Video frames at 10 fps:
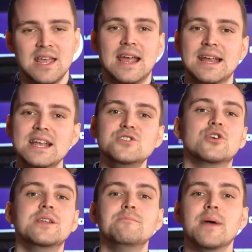Here you
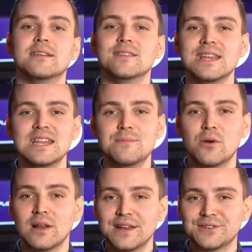can embed the email
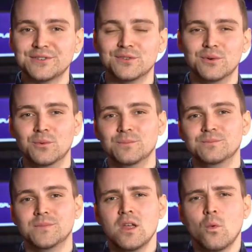collection tool,
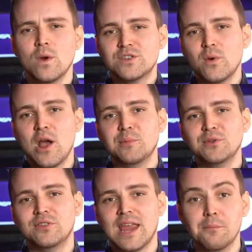which will help you
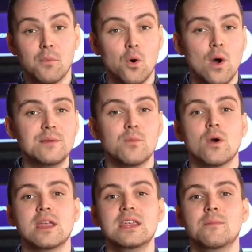to get more and more
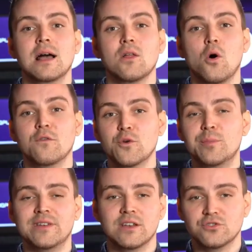email of your
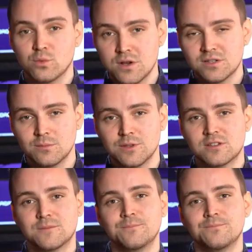potential
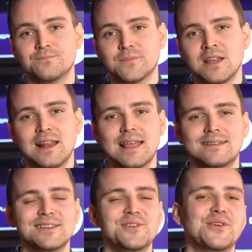customers.
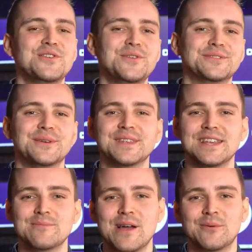Later you can use those
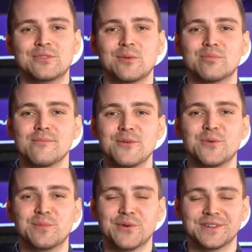email to promote your
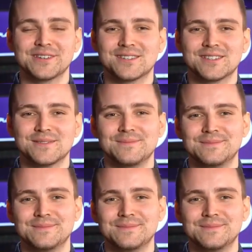products.